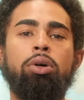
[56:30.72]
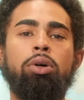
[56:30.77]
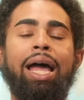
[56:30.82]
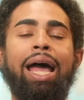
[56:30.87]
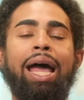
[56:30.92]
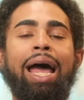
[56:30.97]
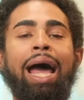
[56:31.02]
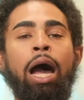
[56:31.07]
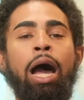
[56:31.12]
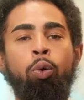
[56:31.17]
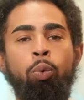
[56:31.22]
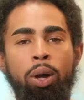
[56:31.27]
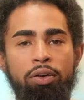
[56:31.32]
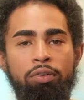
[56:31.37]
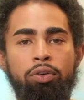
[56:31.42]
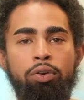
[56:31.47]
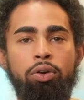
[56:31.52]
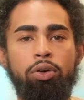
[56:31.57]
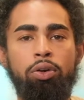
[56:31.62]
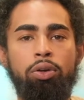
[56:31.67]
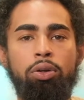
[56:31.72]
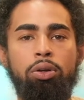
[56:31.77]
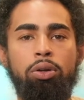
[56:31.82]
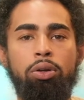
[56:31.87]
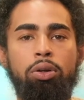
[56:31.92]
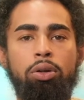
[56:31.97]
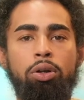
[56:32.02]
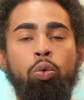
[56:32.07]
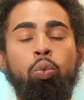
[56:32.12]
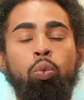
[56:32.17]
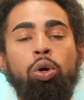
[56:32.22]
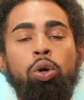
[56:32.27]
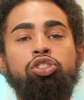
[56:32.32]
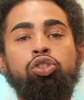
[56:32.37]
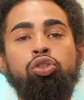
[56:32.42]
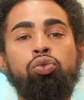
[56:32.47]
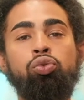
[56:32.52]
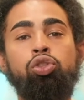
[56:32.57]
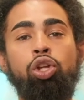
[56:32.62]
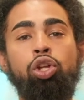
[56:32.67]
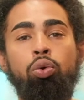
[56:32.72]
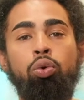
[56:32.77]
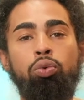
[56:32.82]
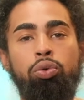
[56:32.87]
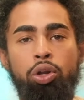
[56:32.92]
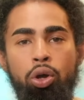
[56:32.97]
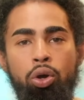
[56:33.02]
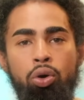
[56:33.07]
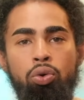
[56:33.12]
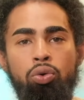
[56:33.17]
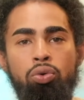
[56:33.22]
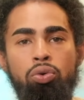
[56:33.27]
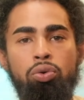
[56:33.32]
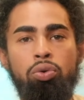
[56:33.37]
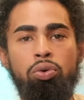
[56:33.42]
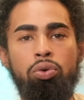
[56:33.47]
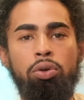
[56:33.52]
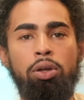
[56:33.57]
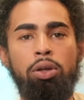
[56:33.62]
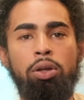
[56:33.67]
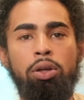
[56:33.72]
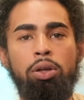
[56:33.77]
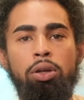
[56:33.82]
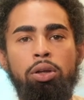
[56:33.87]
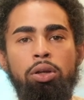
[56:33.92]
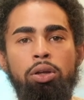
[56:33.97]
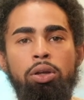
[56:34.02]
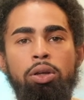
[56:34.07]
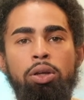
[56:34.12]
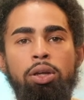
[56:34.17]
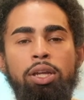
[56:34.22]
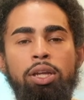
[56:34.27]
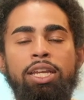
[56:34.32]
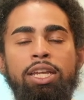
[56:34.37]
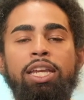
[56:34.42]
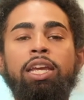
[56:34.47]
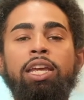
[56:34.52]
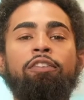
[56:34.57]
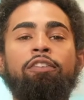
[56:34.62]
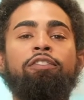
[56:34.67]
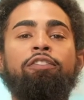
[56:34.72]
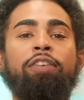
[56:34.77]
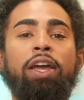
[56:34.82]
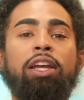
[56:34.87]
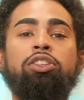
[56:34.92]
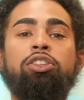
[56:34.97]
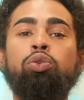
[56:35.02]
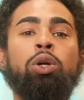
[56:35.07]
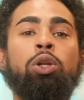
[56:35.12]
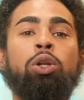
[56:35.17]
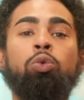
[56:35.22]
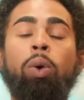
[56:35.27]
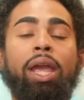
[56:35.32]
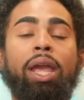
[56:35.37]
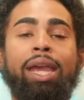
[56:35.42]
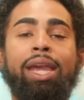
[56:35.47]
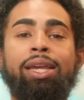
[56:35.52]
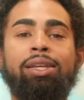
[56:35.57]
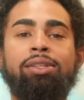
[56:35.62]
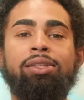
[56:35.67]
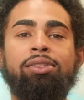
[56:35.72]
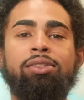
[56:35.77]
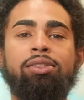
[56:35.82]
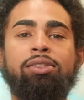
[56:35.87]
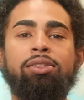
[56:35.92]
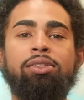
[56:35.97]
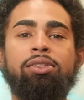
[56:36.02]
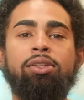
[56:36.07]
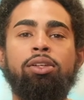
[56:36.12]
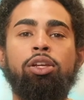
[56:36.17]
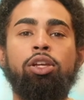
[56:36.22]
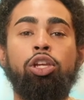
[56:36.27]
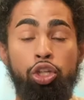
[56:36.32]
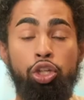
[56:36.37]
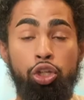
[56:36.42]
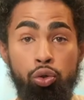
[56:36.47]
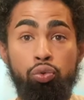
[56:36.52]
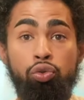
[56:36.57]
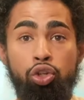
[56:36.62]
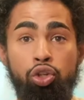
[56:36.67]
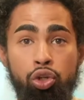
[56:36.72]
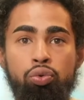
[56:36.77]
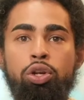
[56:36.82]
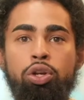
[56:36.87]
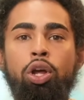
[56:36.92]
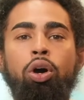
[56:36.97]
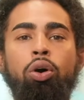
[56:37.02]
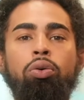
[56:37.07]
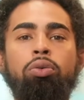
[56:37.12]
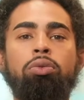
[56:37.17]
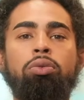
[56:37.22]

However, what you don't know can affect you in ways you do know